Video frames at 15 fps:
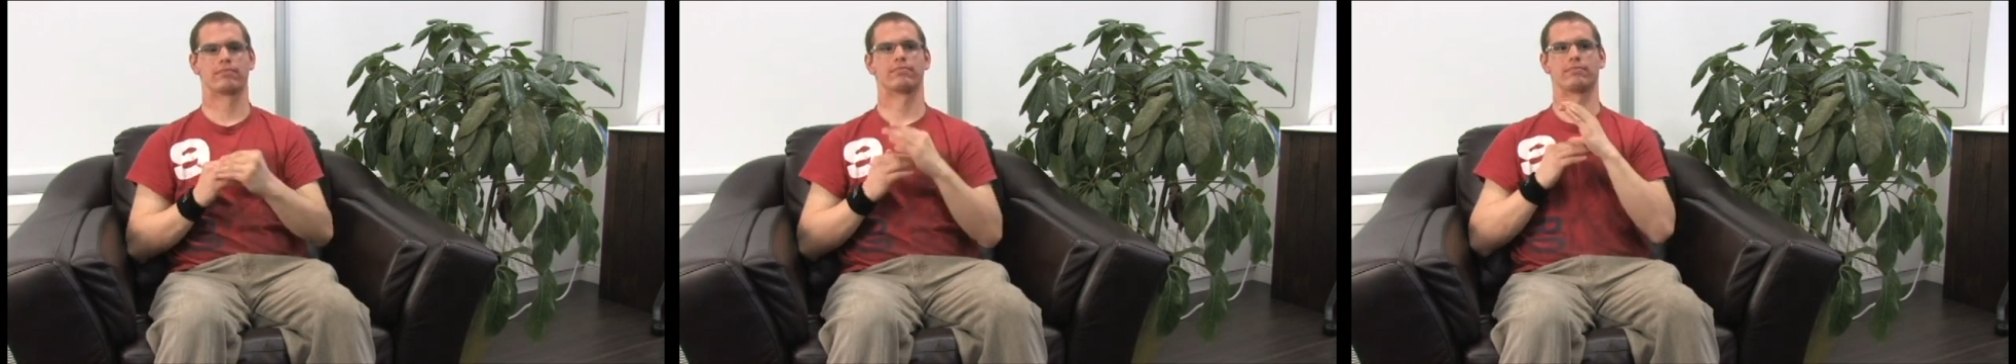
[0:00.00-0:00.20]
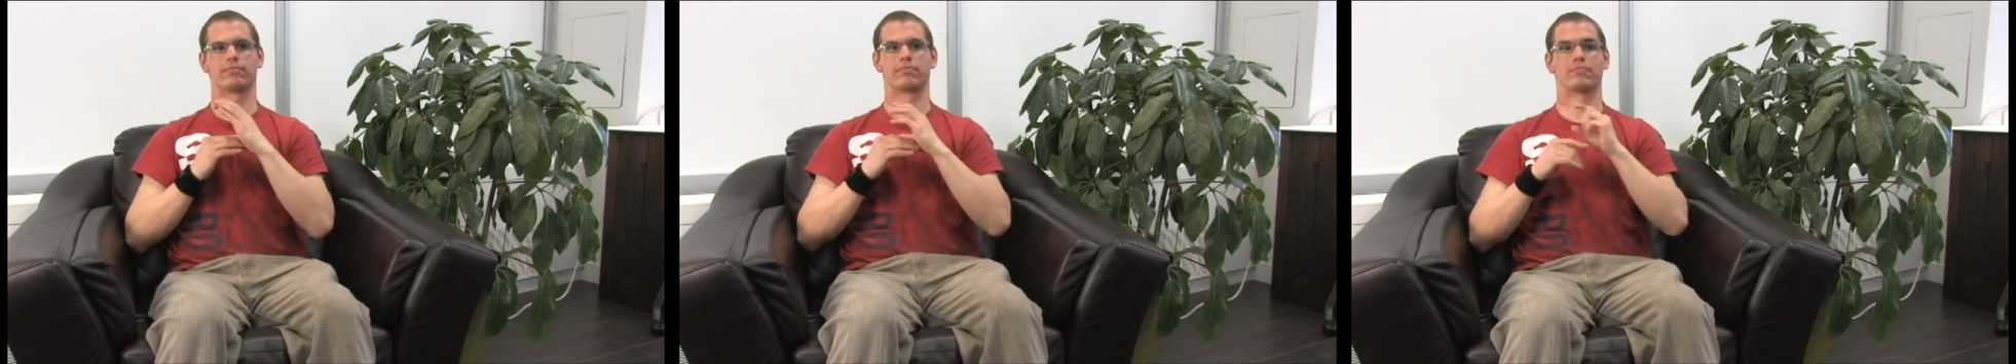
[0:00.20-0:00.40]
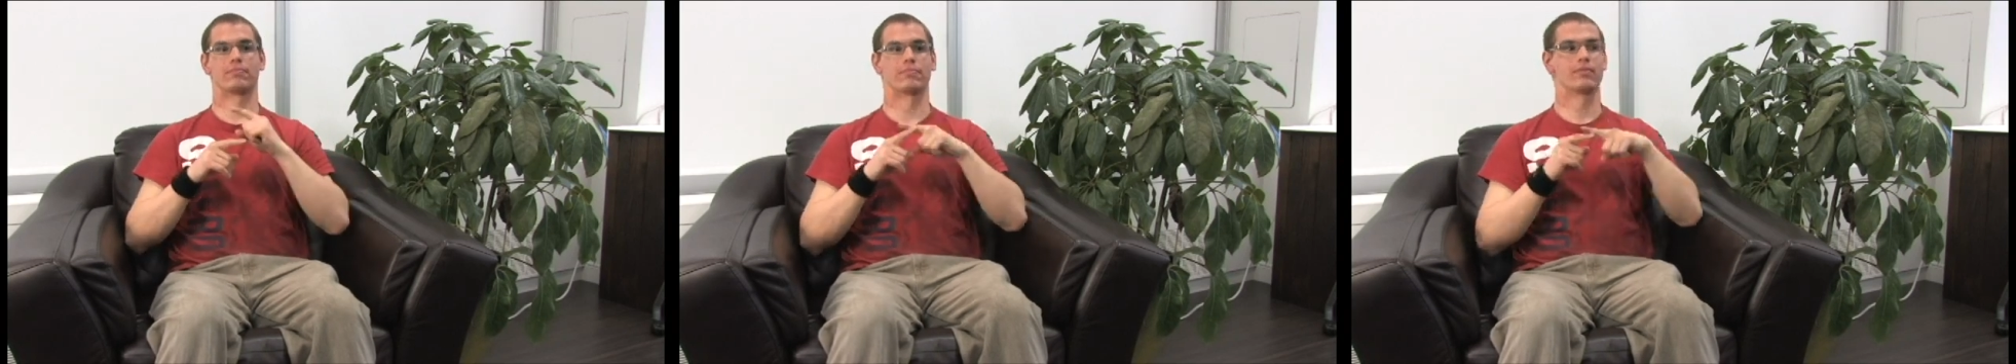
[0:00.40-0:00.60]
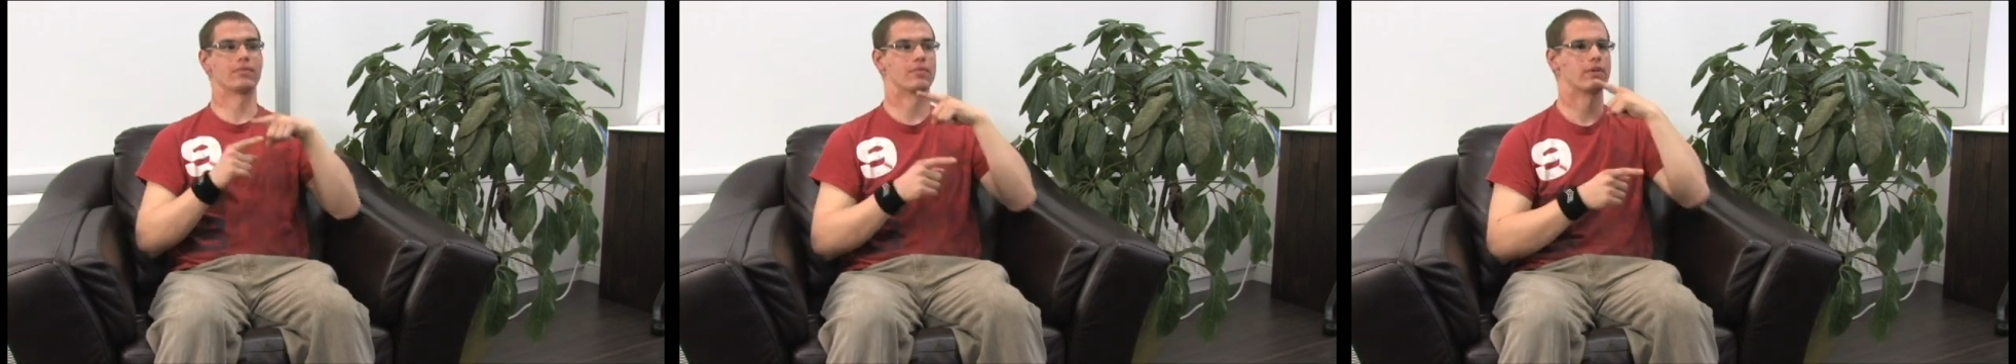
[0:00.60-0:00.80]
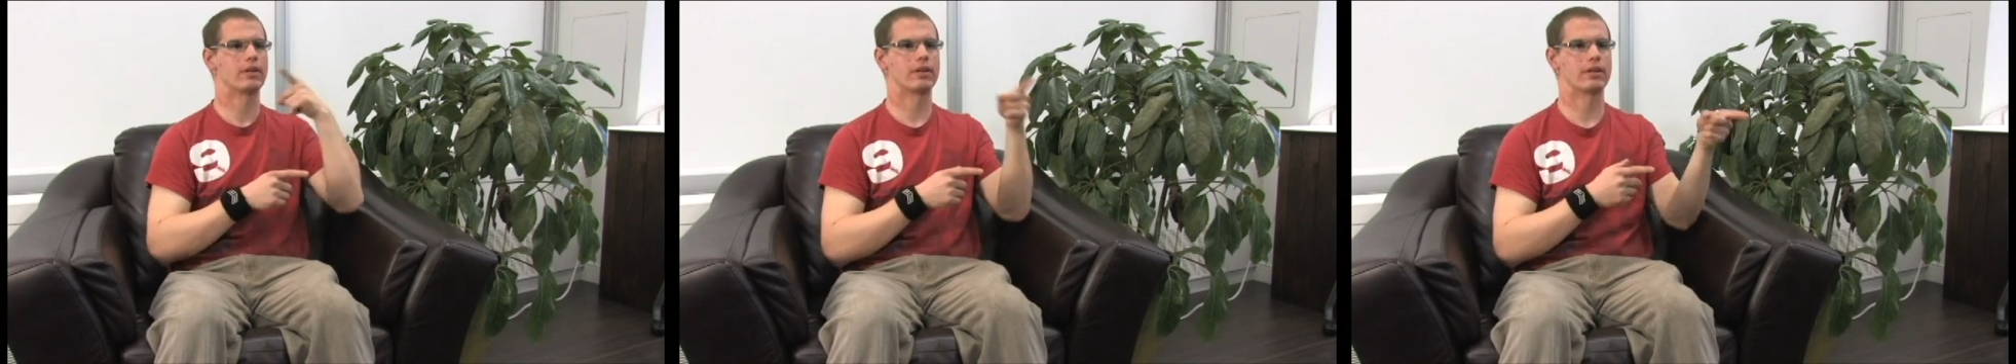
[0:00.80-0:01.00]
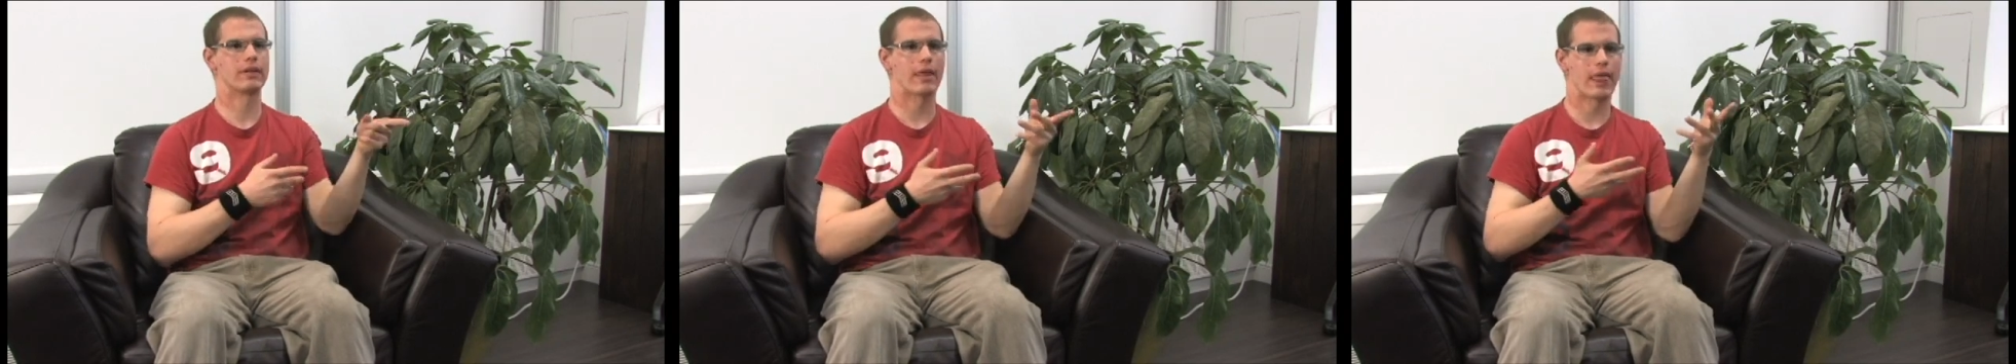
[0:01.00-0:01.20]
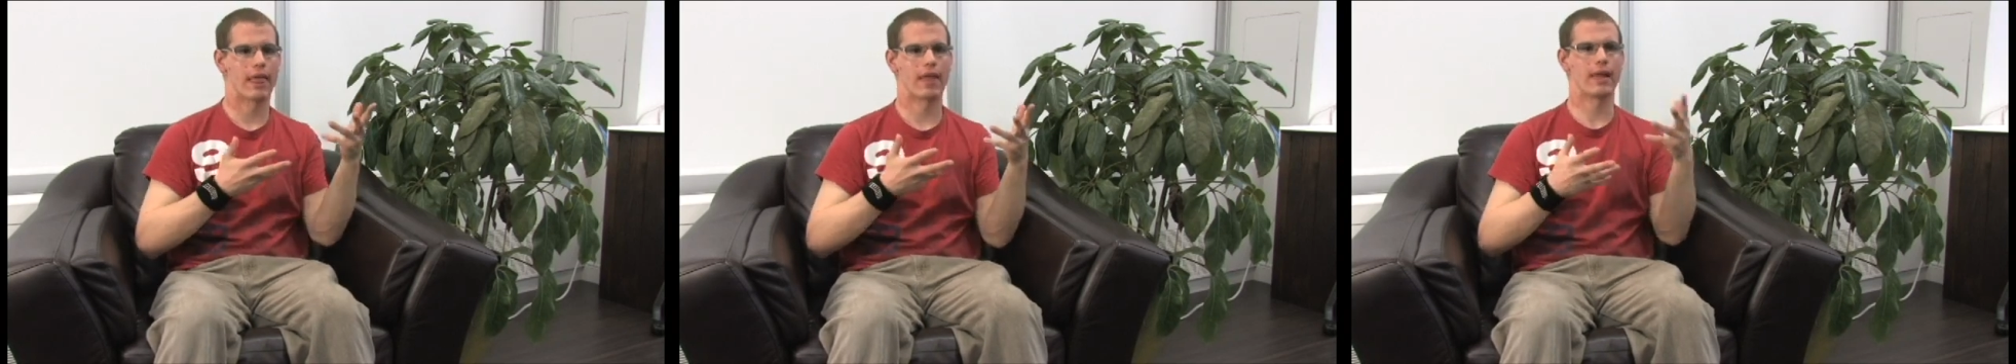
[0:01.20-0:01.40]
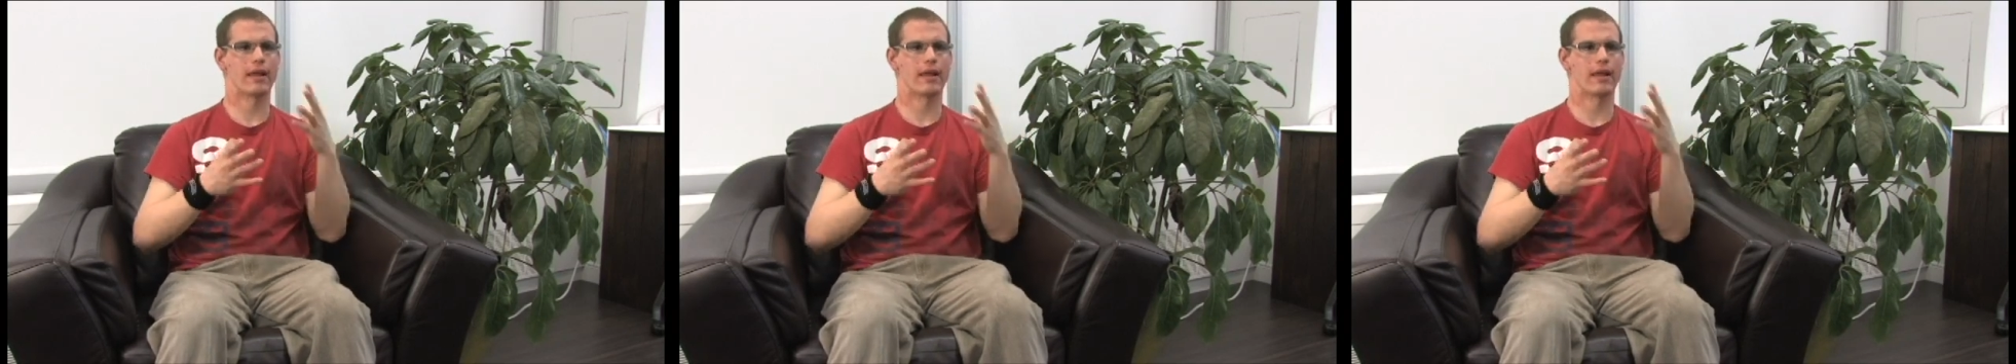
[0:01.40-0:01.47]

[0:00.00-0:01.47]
out with deaf friends,